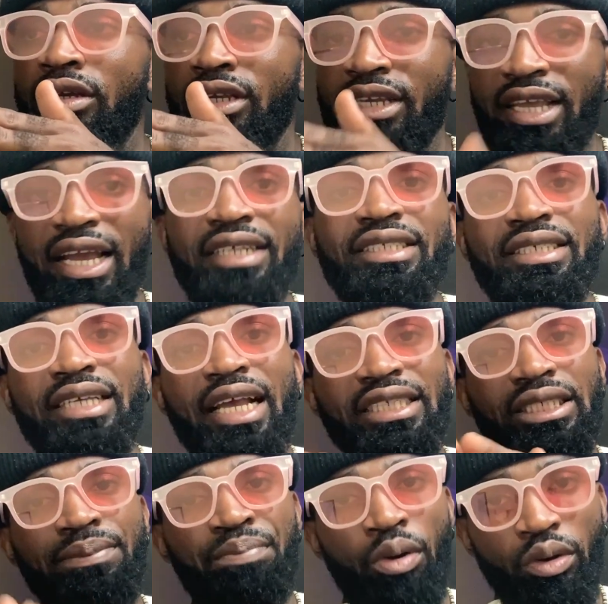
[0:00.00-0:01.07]
get a
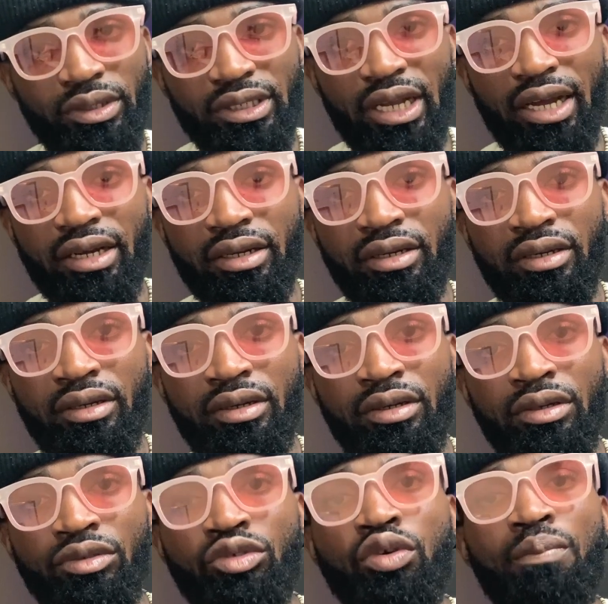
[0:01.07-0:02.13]
sponsor
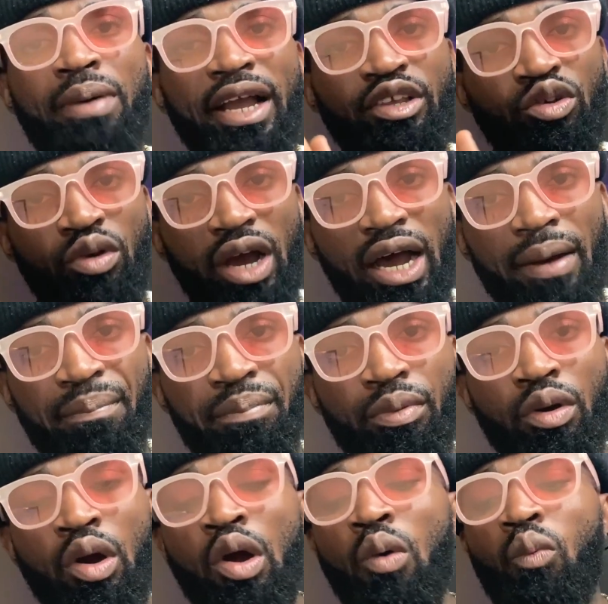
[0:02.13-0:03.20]
to back you up
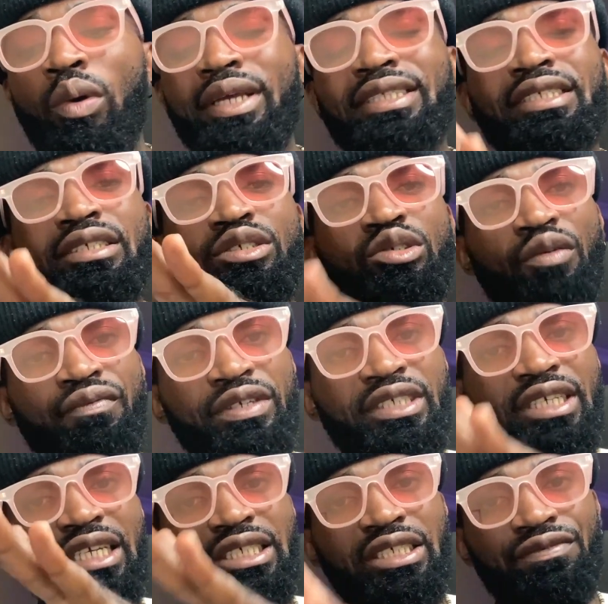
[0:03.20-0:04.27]
with
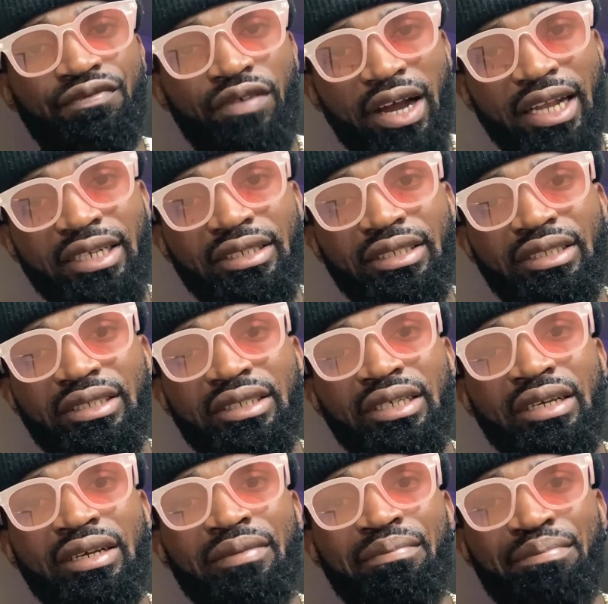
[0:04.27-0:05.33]
sufficient funds
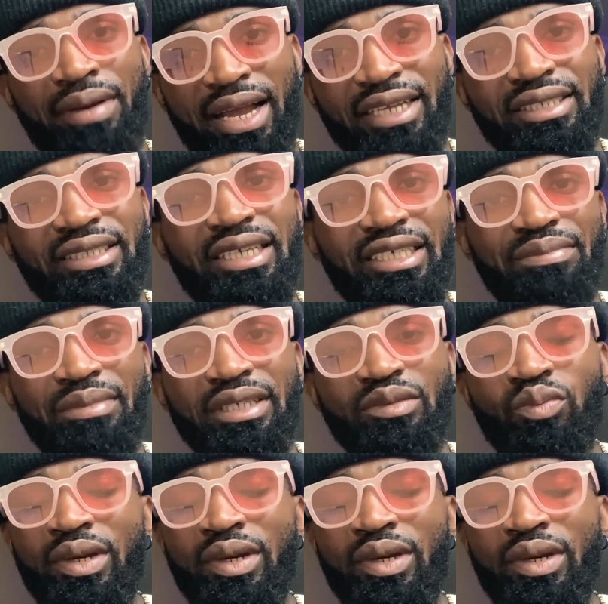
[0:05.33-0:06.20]
bank statement.